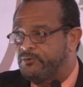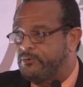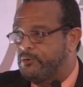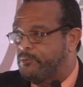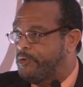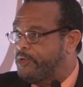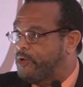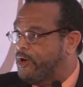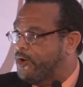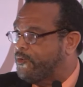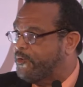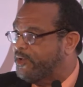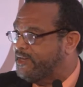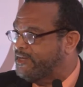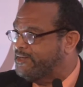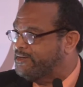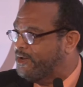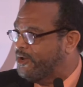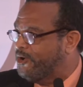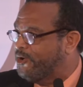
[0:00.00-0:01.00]
what we already
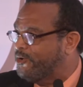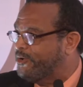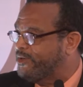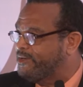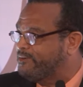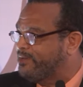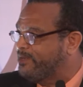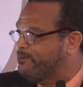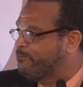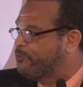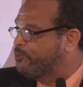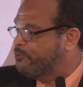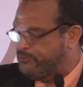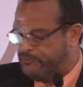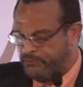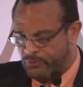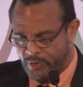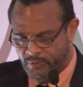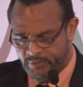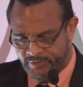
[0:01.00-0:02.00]
know and move
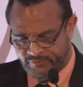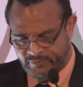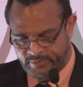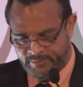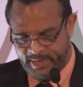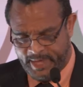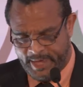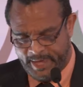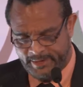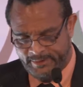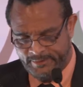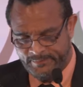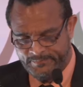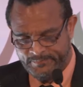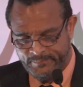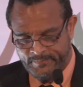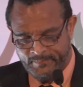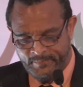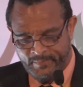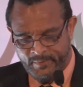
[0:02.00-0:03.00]
forward from
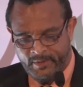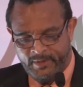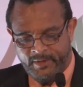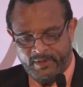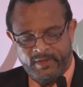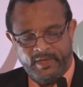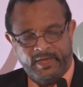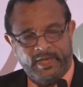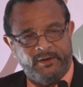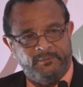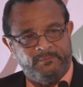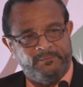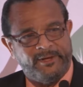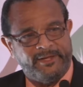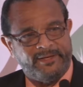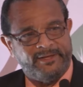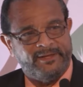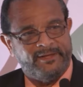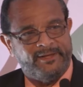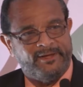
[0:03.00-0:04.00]
that.
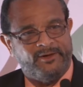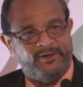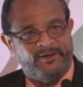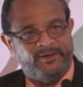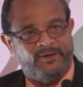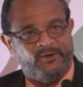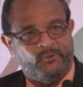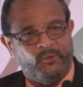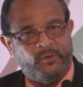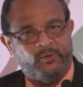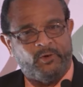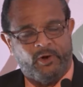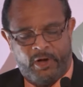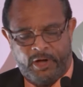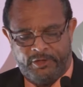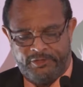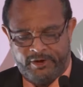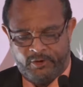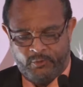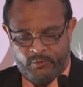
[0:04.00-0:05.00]
But we were
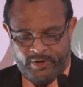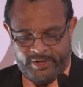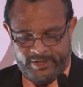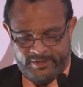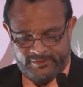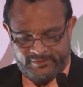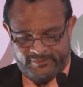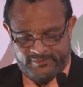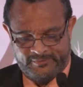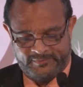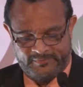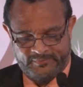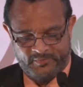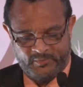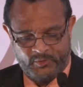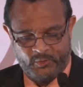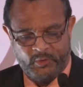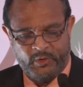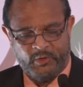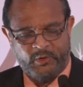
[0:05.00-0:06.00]
all there once.
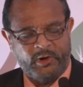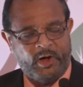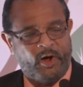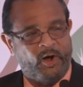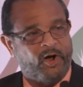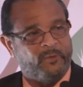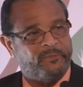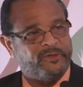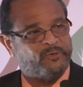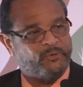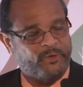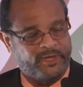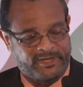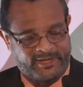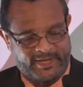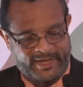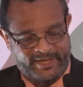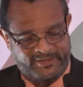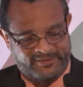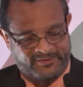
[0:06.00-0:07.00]
We were all between
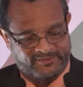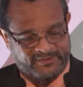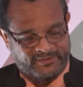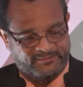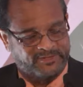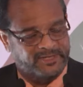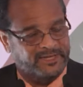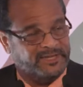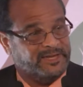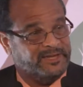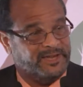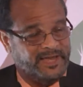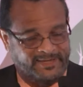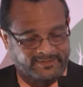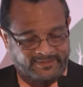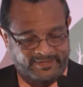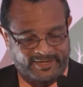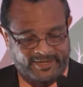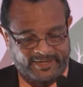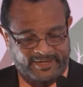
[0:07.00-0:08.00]
the ages of 10 and
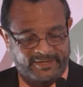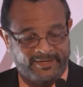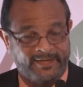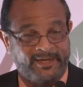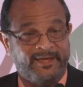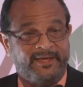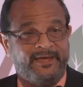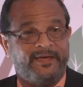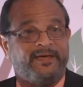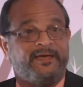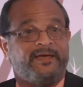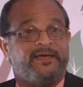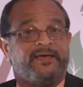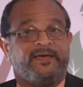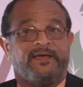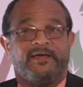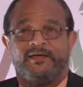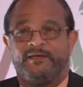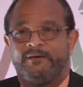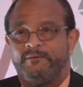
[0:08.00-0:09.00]
19.
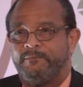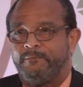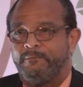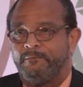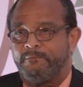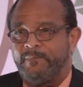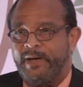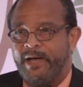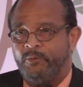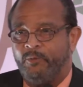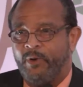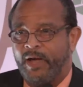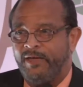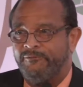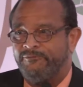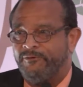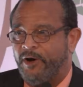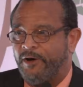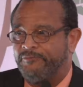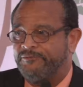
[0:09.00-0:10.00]
My wife
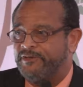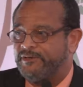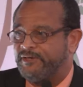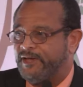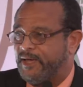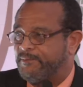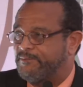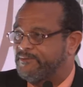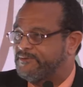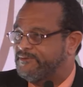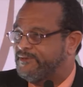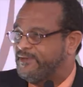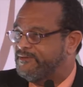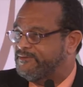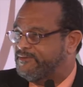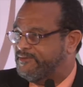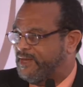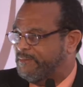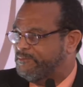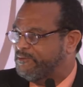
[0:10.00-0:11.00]
oftentimes says
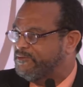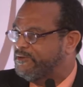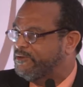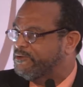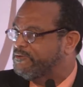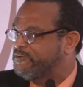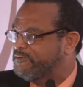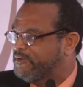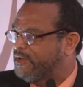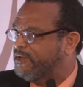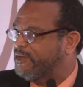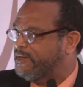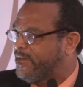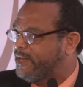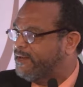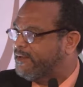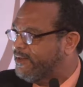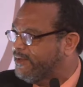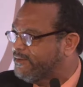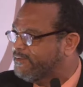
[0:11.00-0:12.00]
that I'm still stuck in
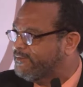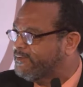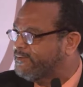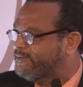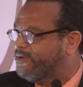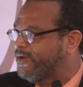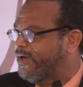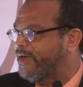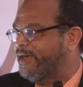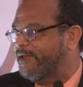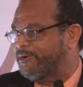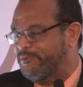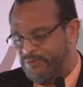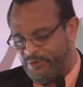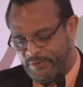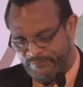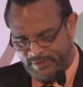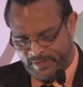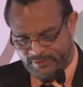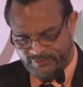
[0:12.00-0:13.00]
adolescence. I don't know
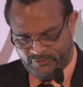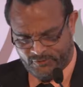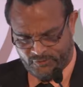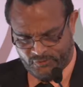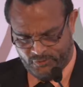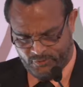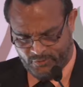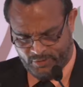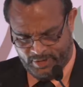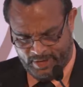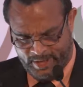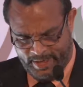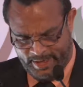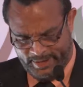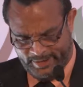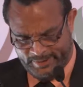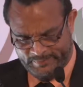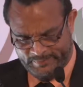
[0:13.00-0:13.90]
if that's true or not.